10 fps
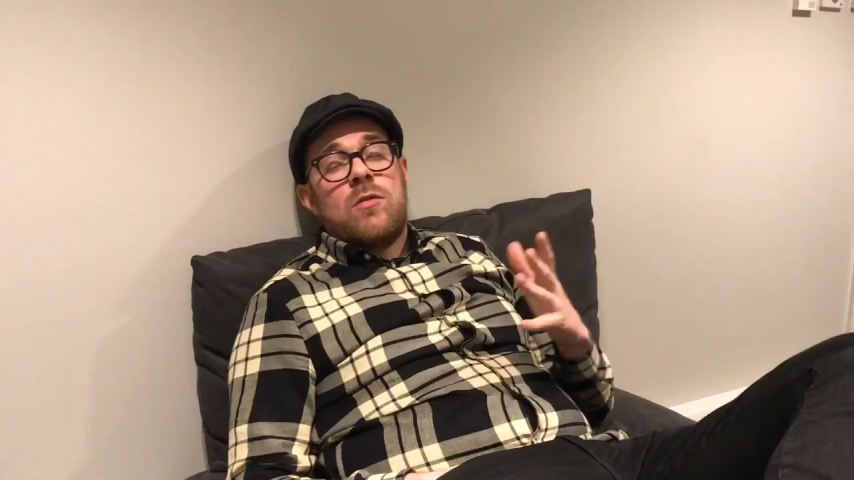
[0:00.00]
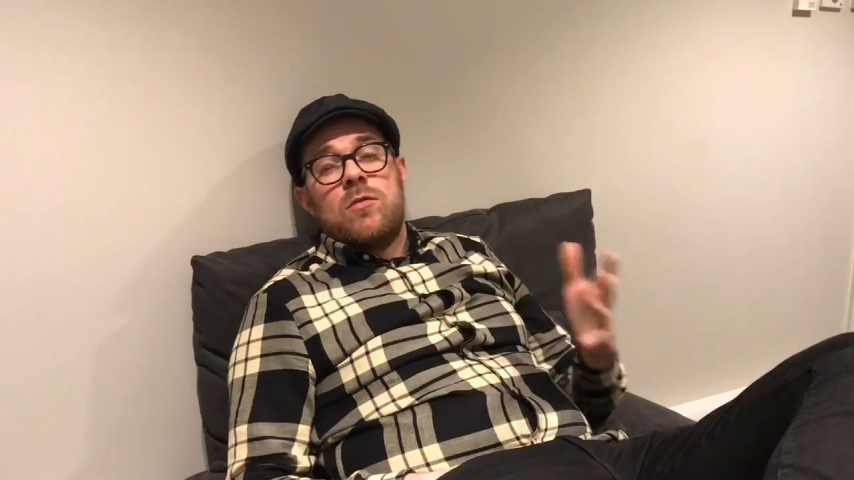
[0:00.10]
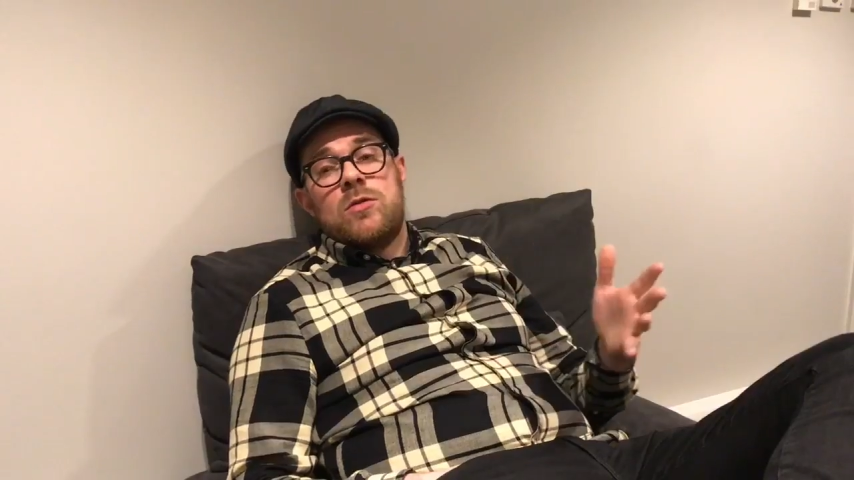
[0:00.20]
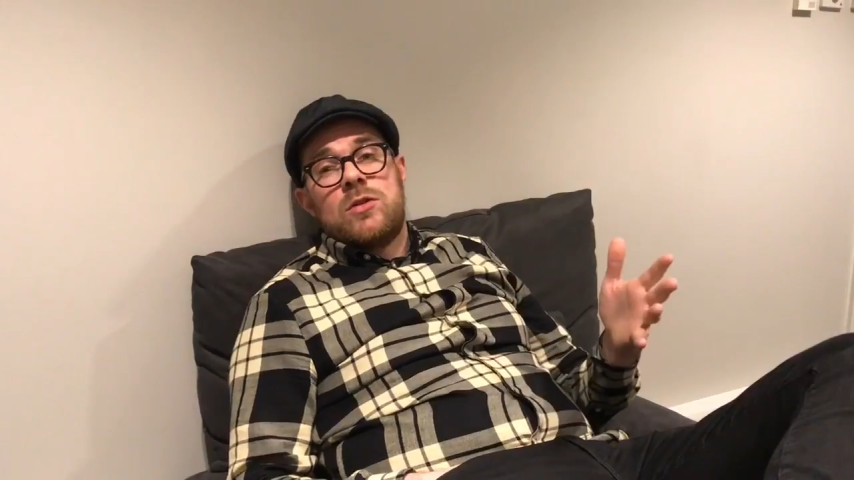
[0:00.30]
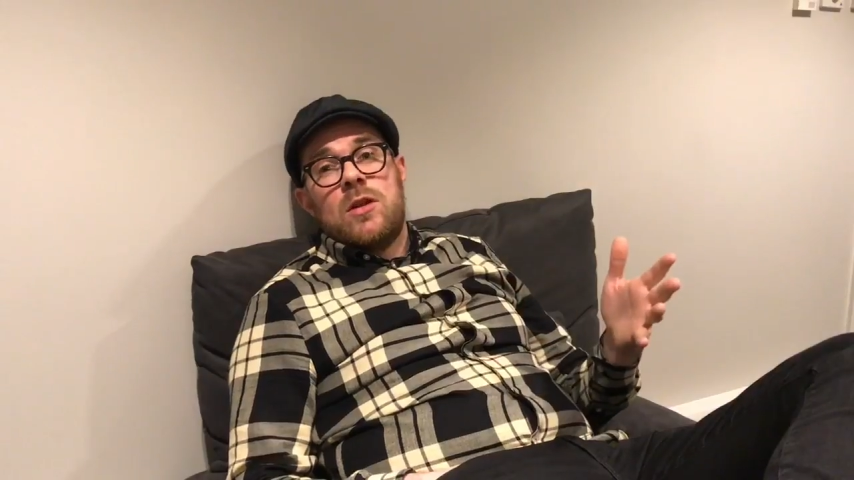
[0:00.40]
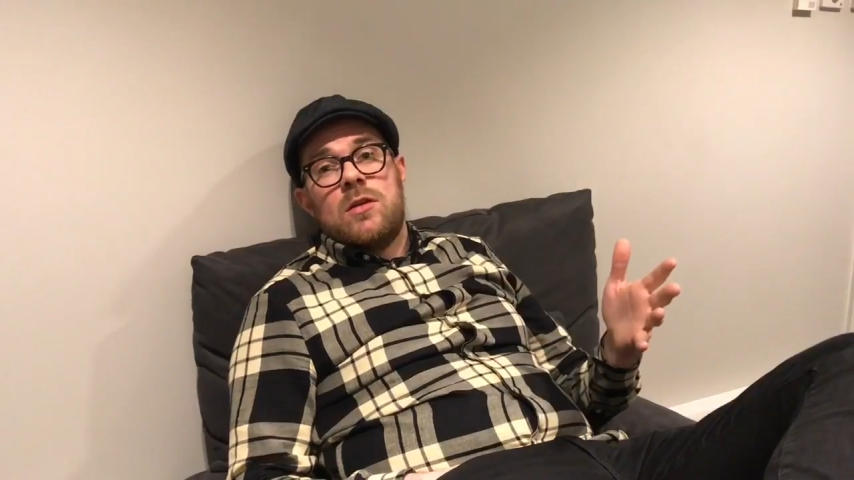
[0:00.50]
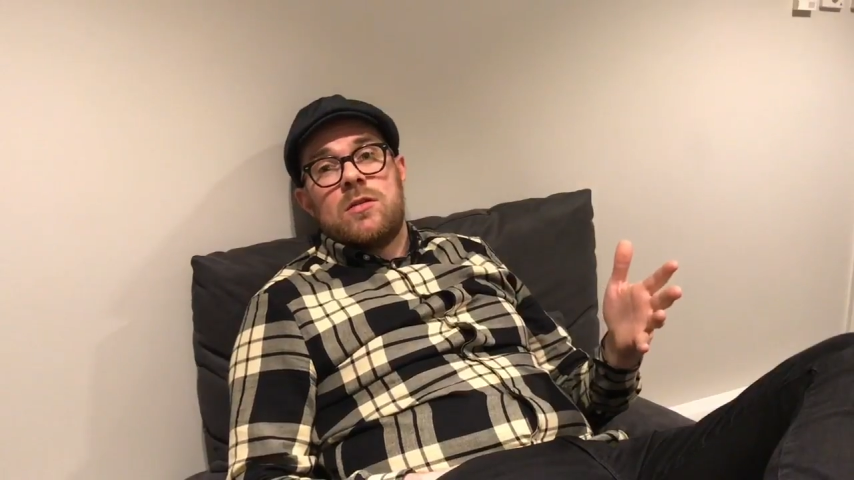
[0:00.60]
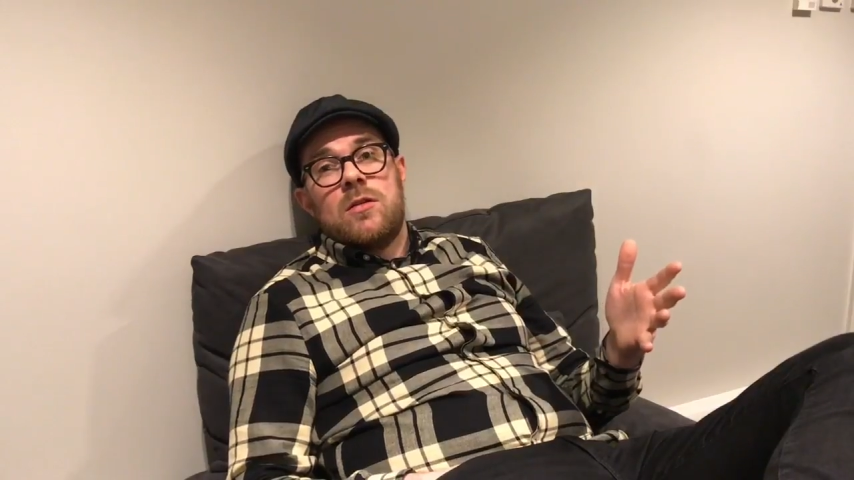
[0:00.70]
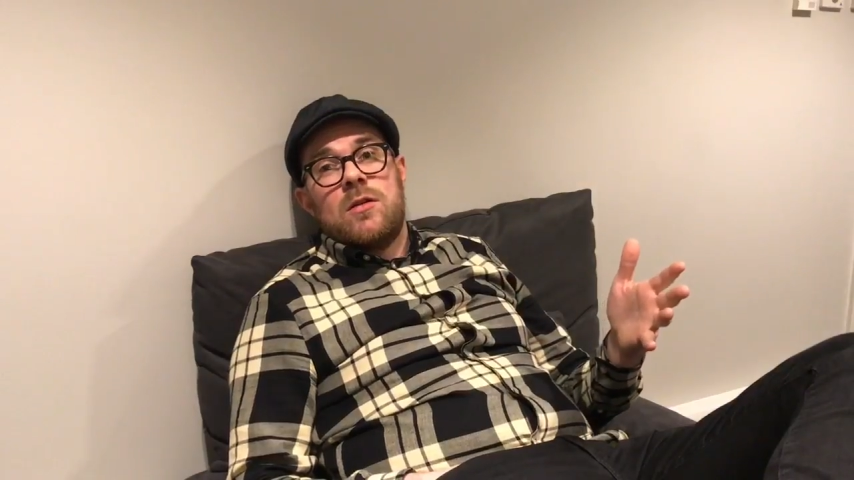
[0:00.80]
told you this,